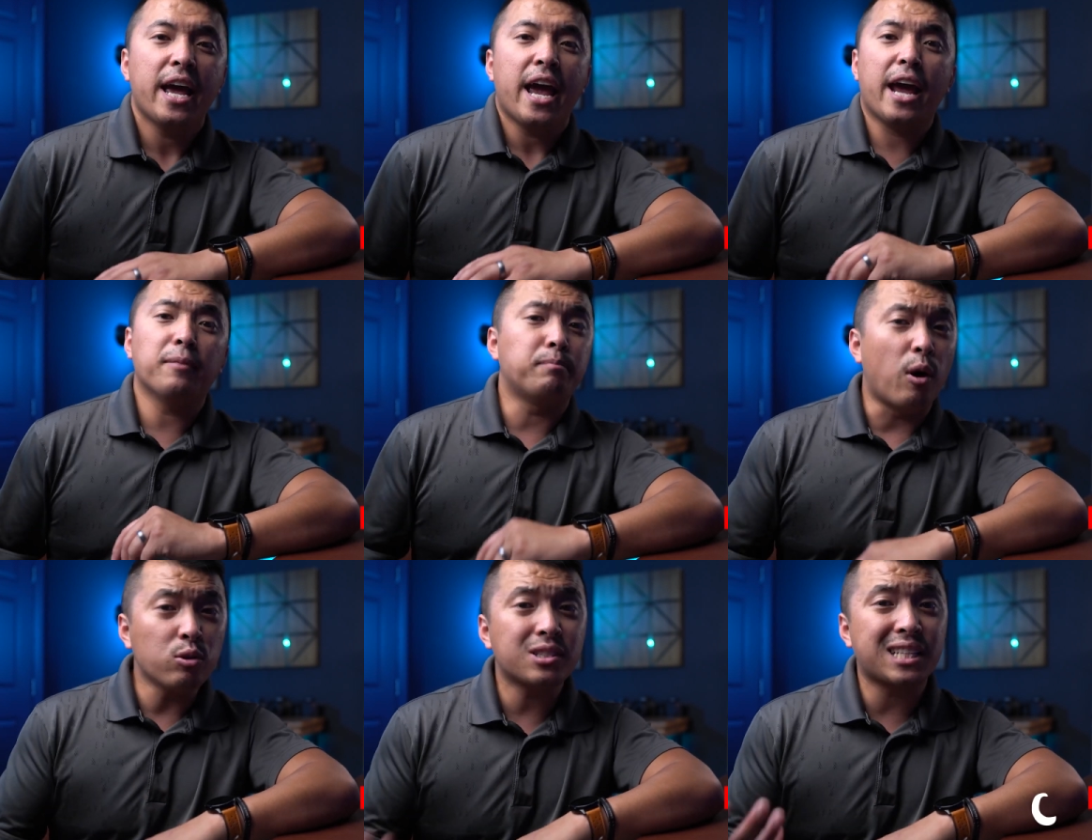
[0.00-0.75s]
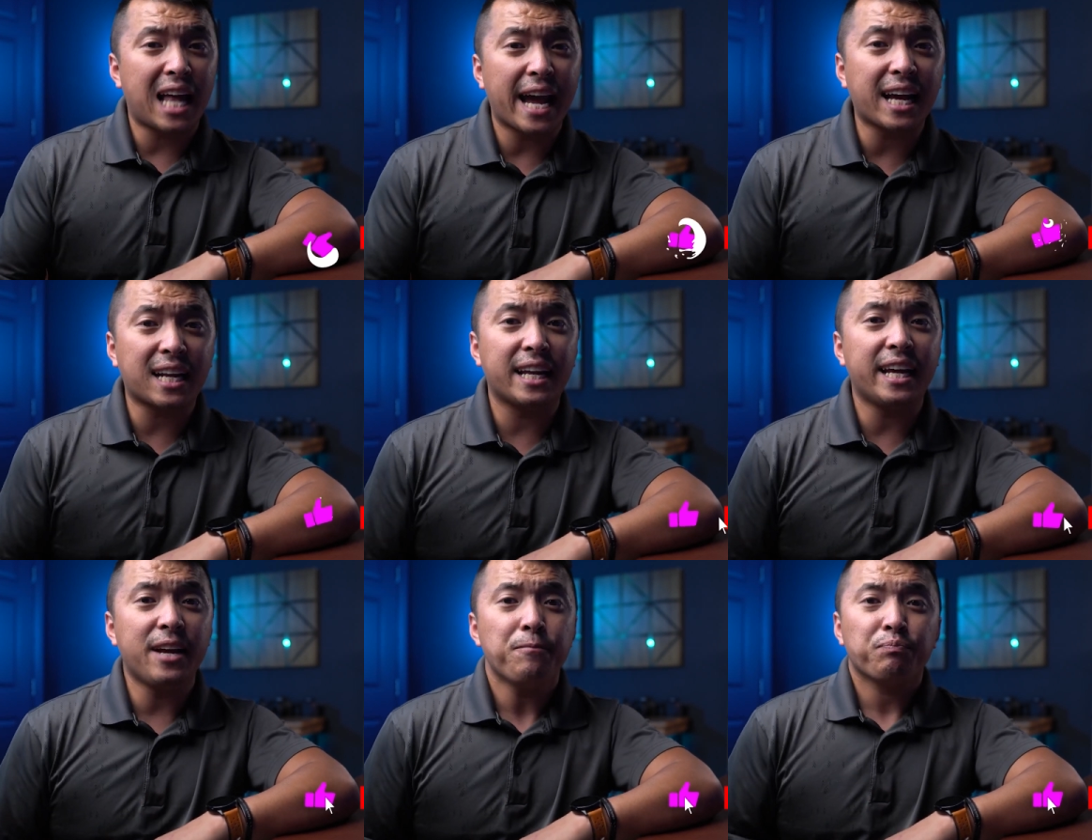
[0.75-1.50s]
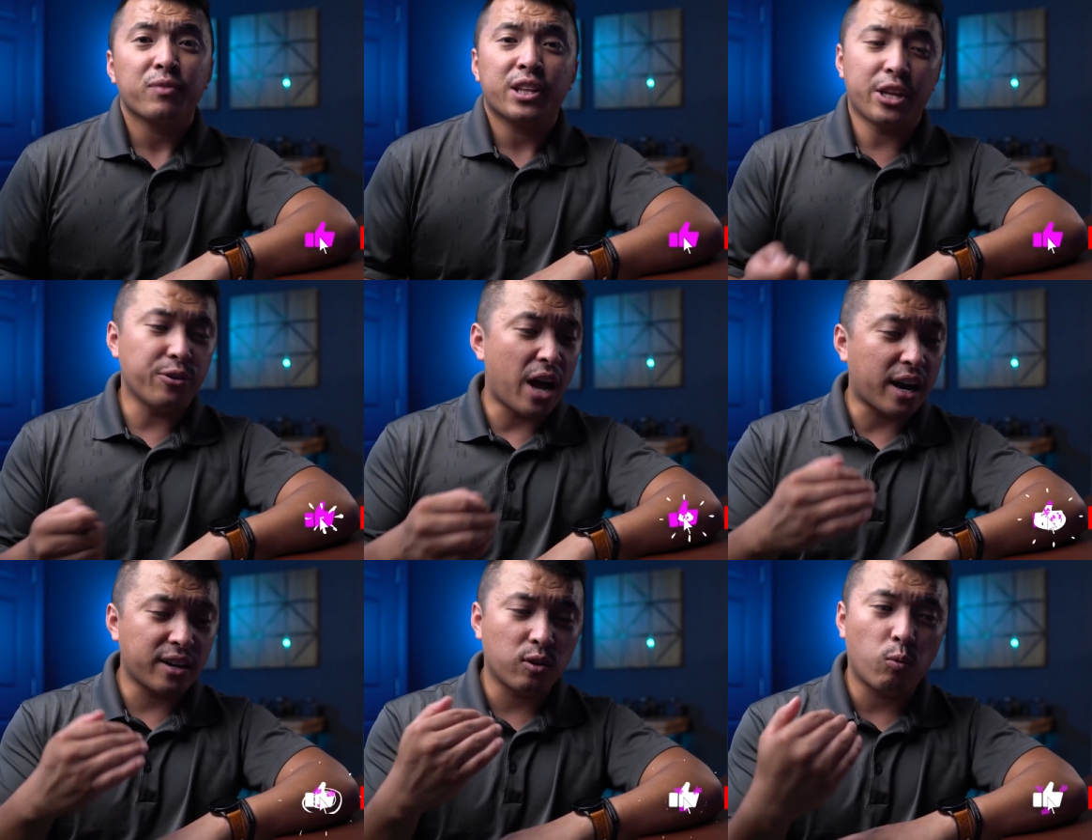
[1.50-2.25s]
And most likely, they're
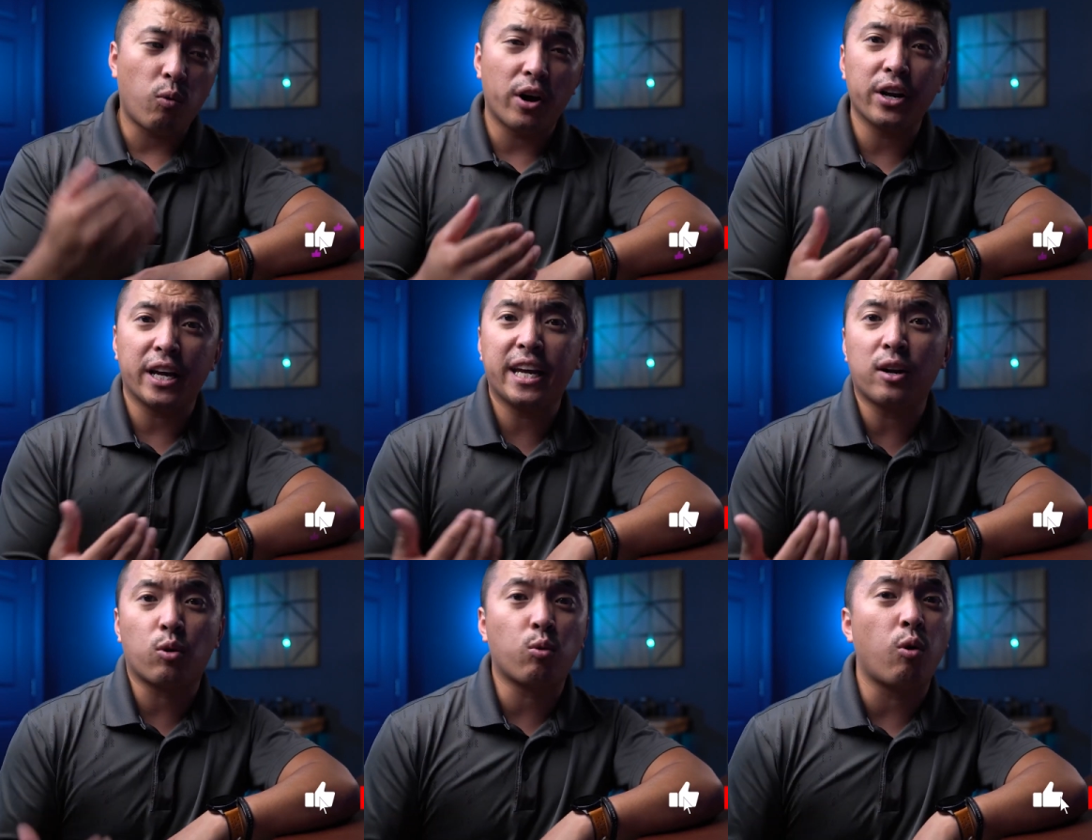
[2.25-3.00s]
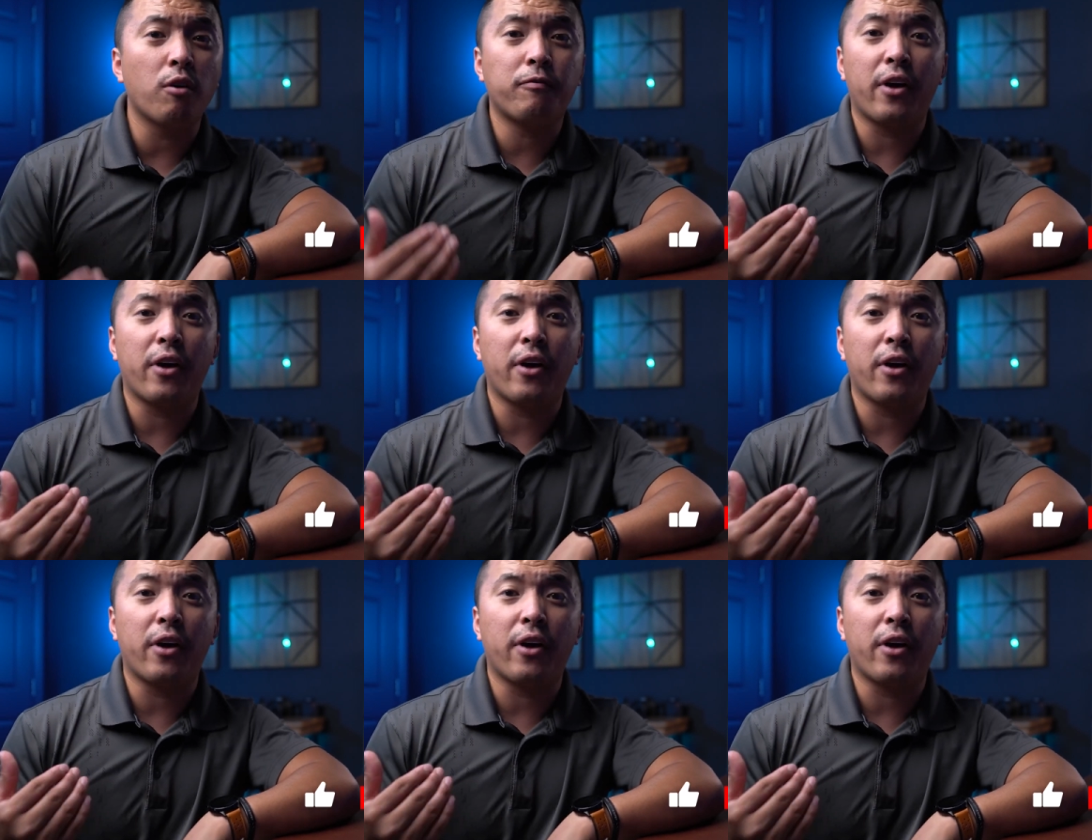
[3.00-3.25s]
not gonna wanna get a quote